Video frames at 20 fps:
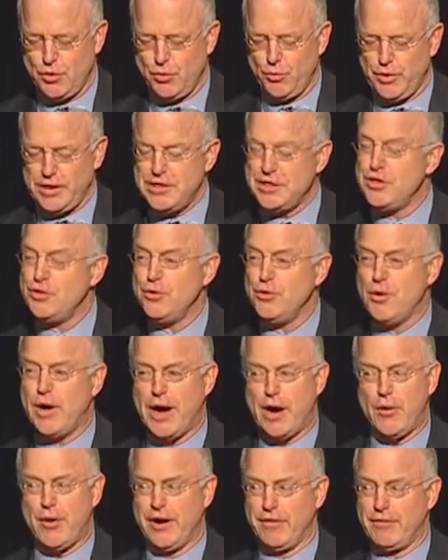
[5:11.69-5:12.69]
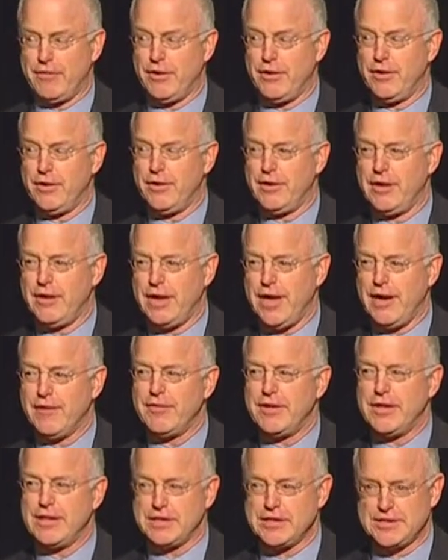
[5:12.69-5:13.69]
We do, however, have
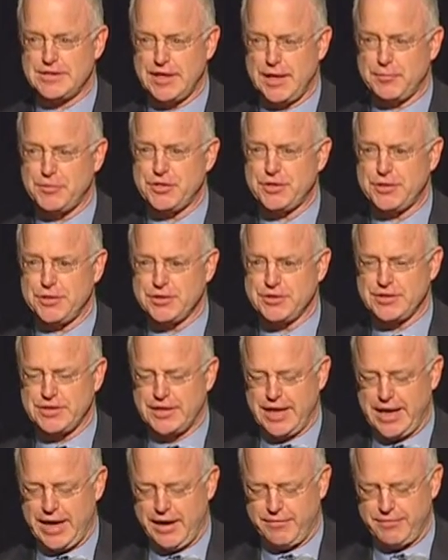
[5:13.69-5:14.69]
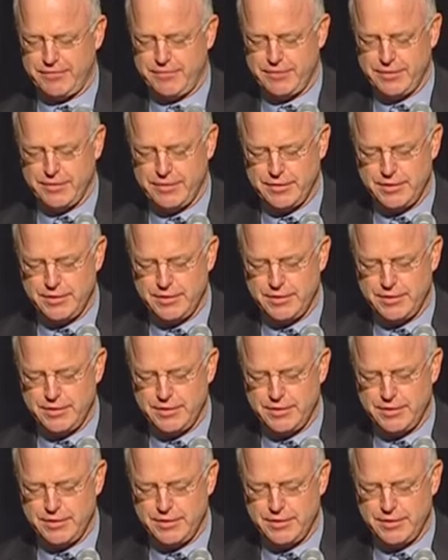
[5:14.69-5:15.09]
an exceptional staff,